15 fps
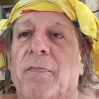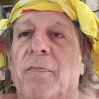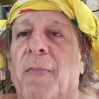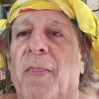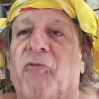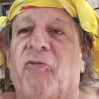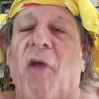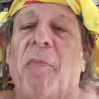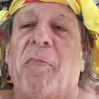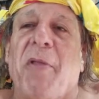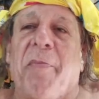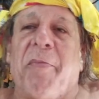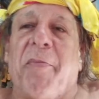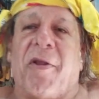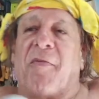
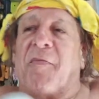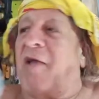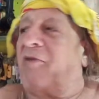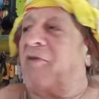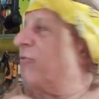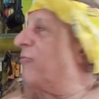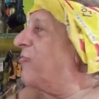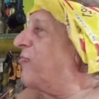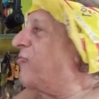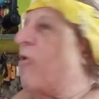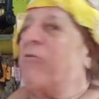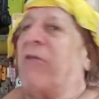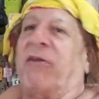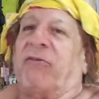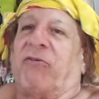subliminal message.
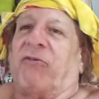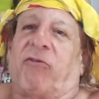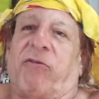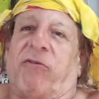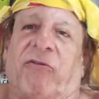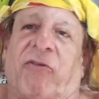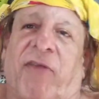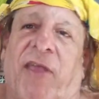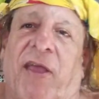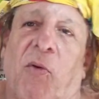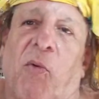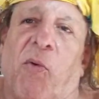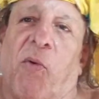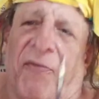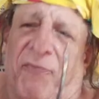So let's get
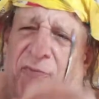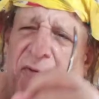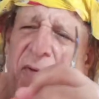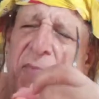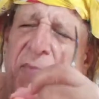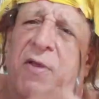away from the